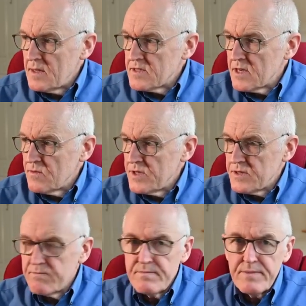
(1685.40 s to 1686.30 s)
So
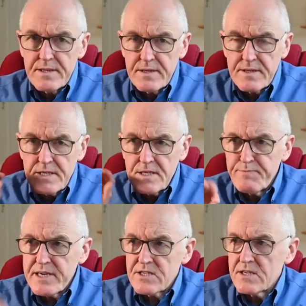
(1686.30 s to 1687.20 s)
this
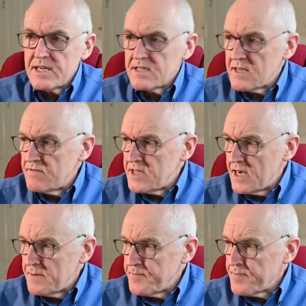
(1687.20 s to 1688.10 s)
big study in
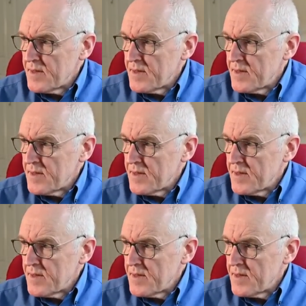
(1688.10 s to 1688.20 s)
78.